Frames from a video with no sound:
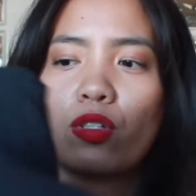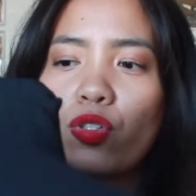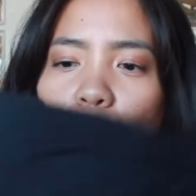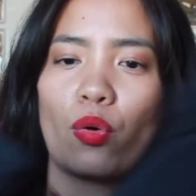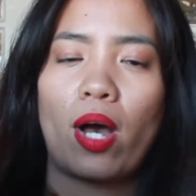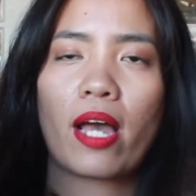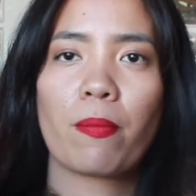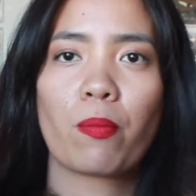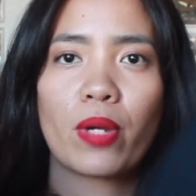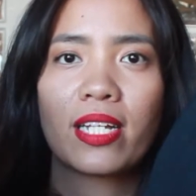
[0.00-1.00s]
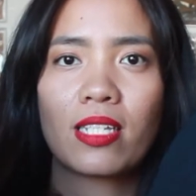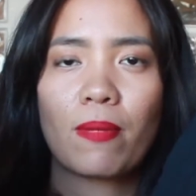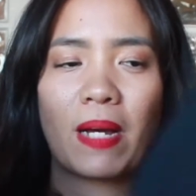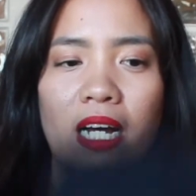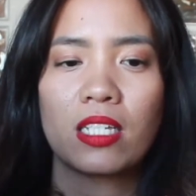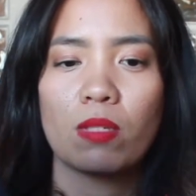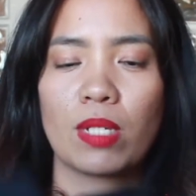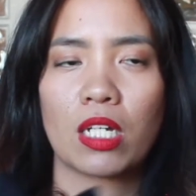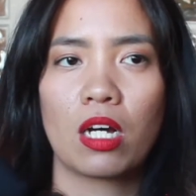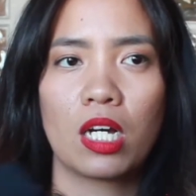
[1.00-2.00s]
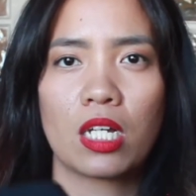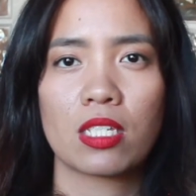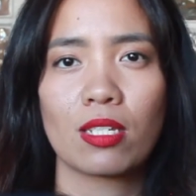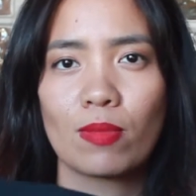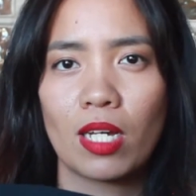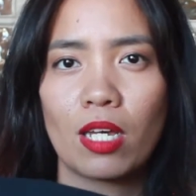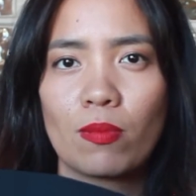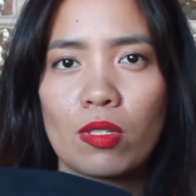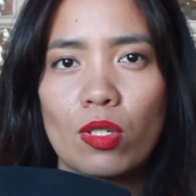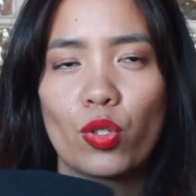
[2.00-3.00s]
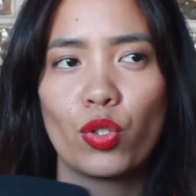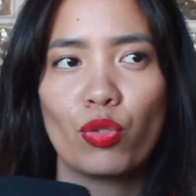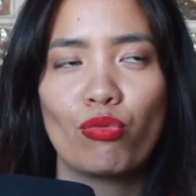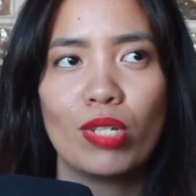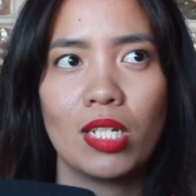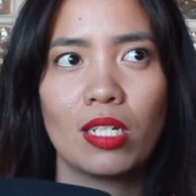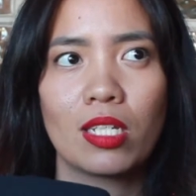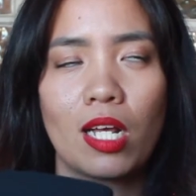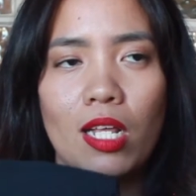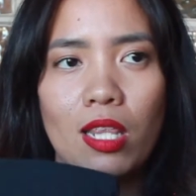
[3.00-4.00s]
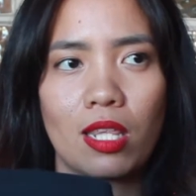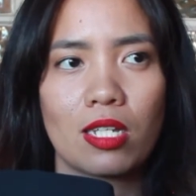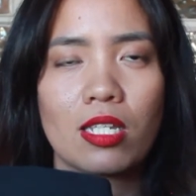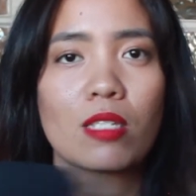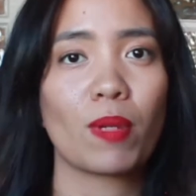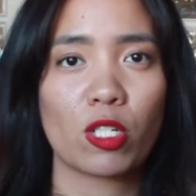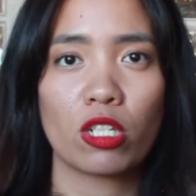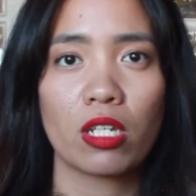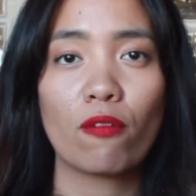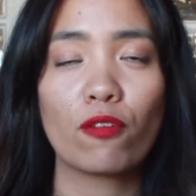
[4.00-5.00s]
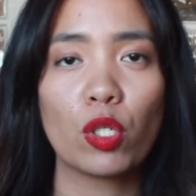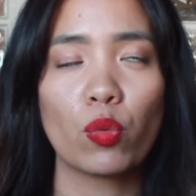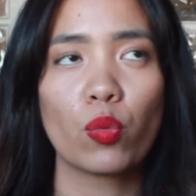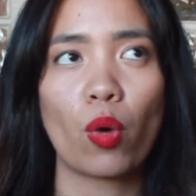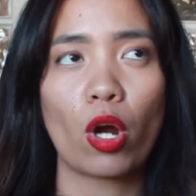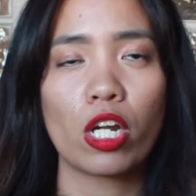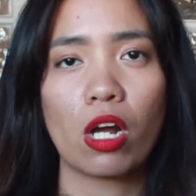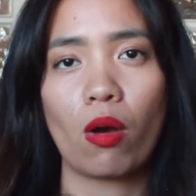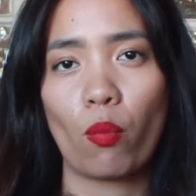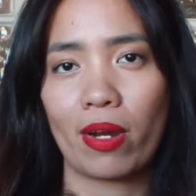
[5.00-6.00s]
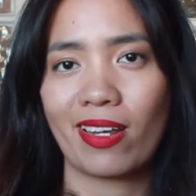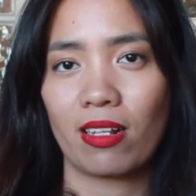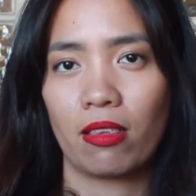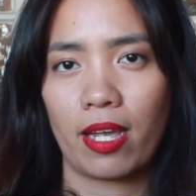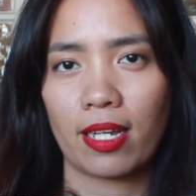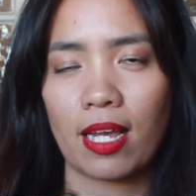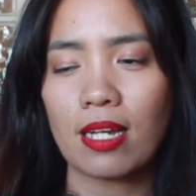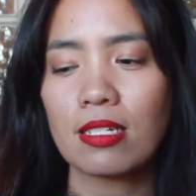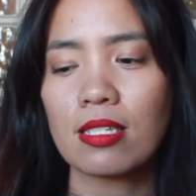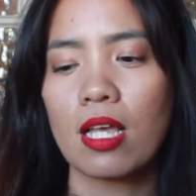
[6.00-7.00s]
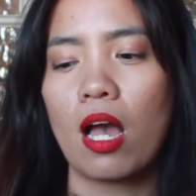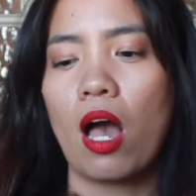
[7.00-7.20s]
So I bring knee pads because sometimes you need this, especially if you are not wearing leggings.